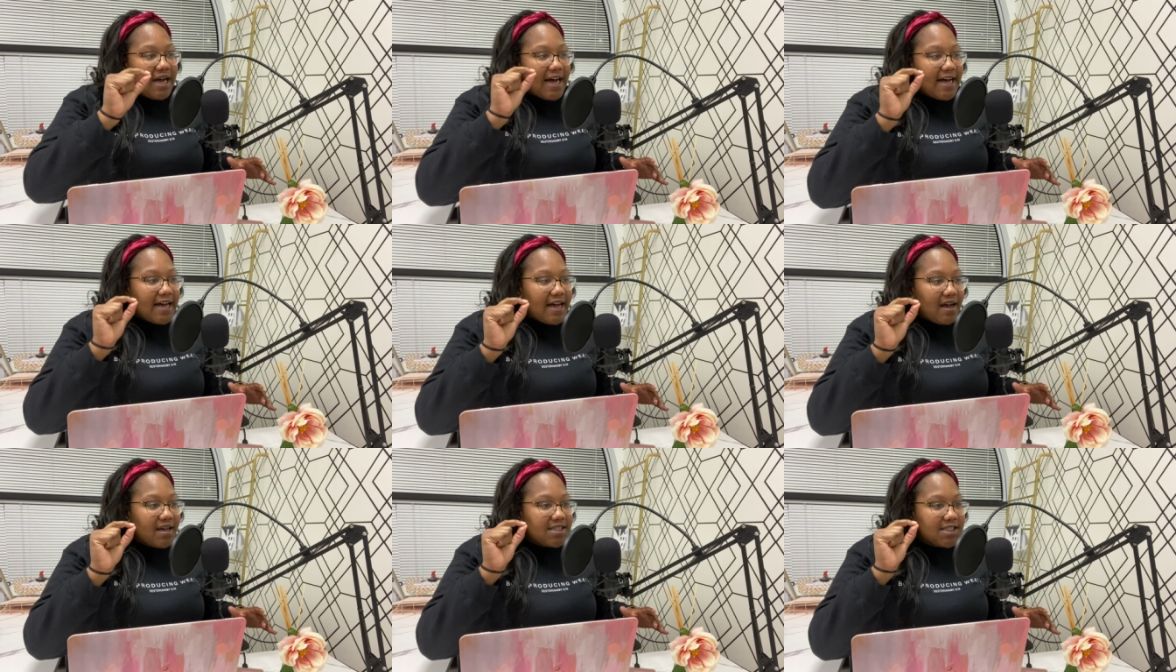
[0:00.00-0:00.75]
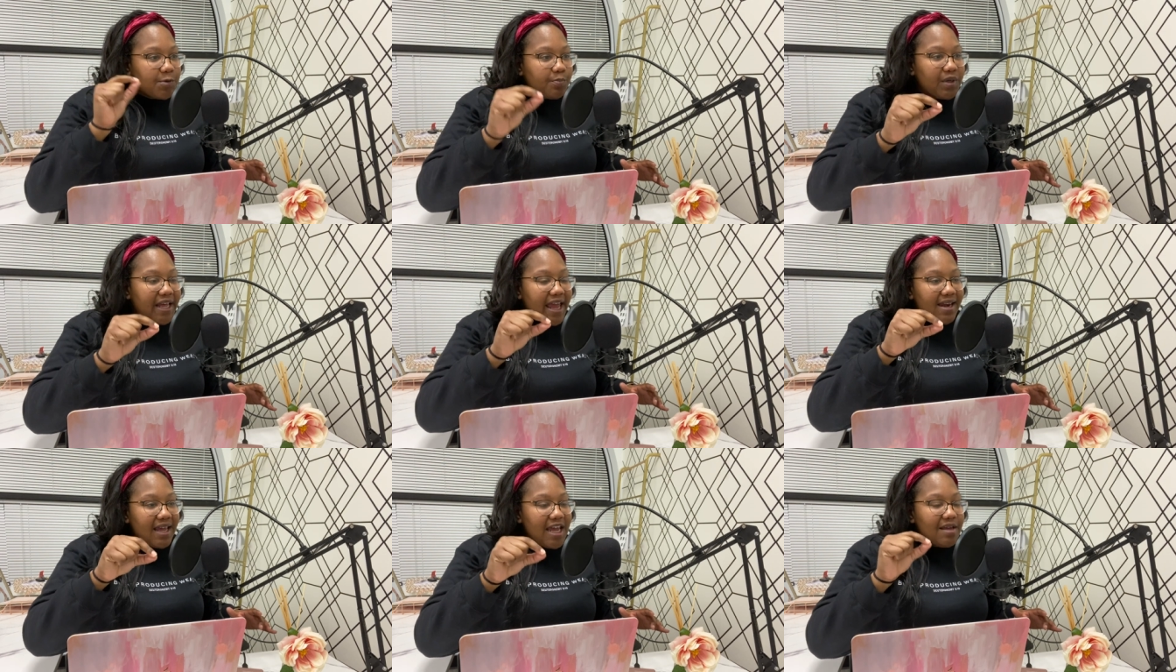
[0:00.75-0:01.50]
a
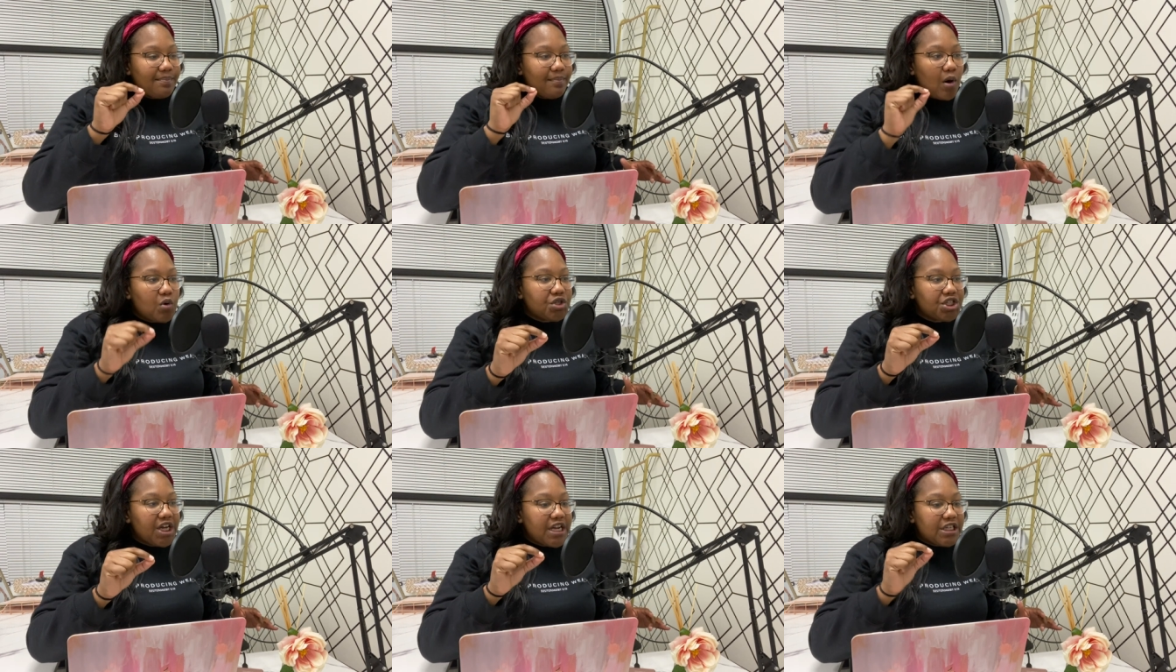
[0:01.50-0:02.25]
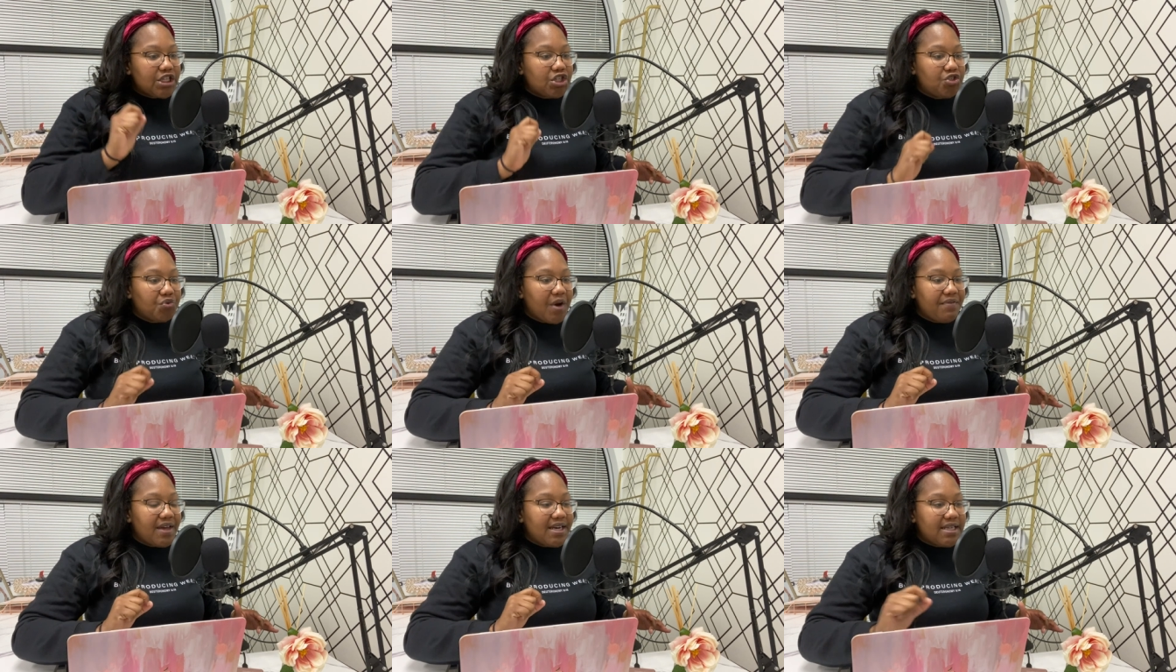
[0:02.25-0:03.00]
split, emotions
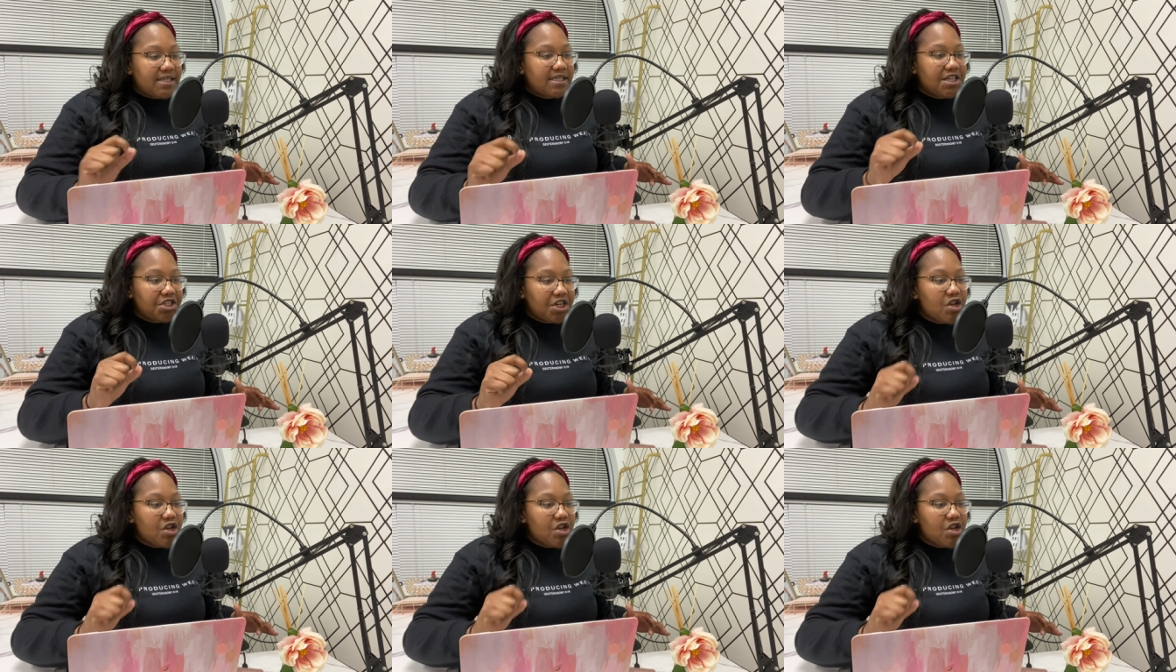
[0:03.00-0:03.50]
driven decision.